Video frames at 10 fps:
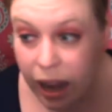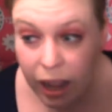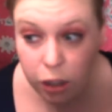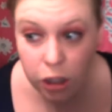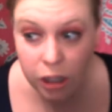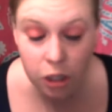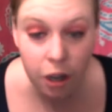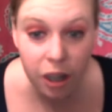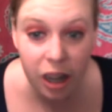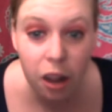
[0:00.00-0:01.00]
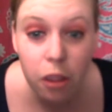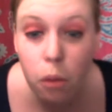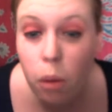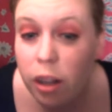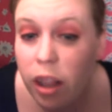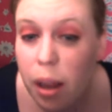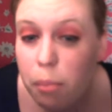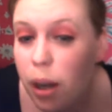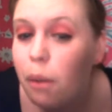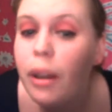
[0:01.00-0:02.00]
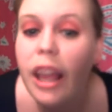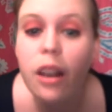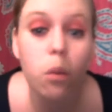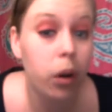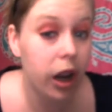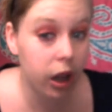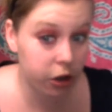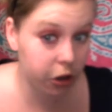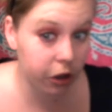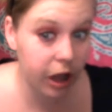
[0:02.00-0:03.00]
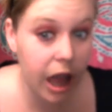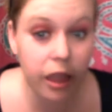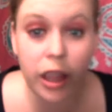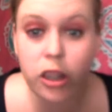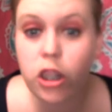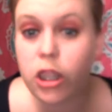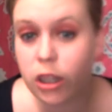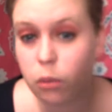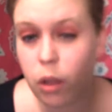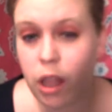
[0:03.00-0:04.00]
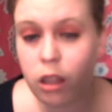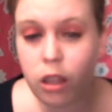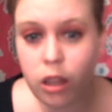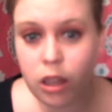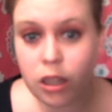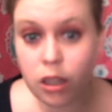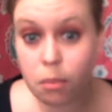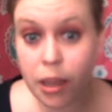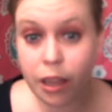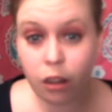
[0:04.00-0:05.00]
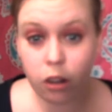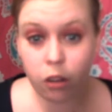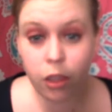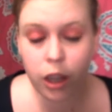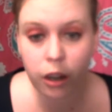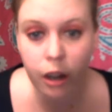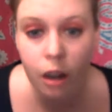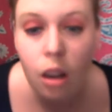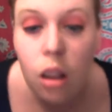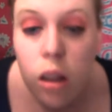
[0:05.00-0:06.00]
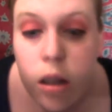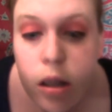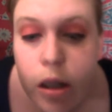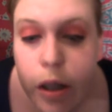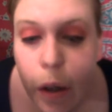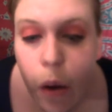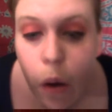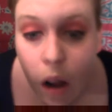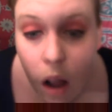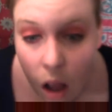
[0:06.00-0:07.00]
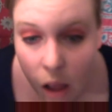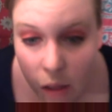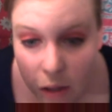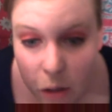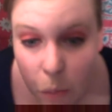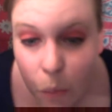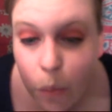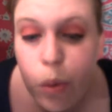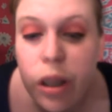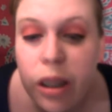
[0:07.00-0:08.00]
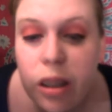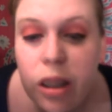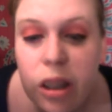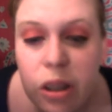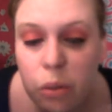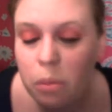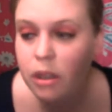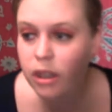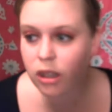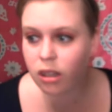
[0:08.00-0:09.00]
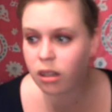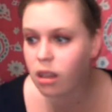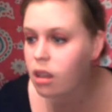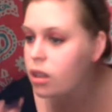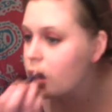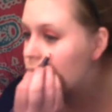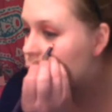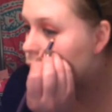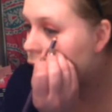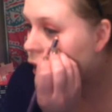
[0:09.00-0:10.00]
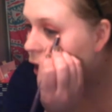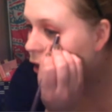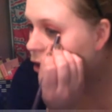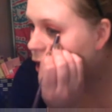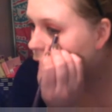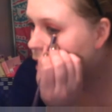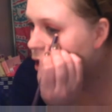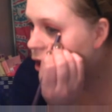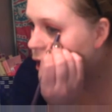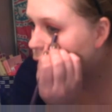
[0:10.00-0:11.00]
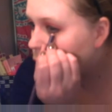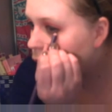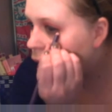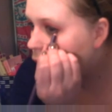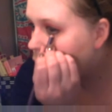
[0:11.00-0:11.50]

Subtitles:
And I actually started out on the waterline, but I went ahead and went under the eyelashes as well to make it a little thicker. So, it looks really cute. So let's do that on the other side too.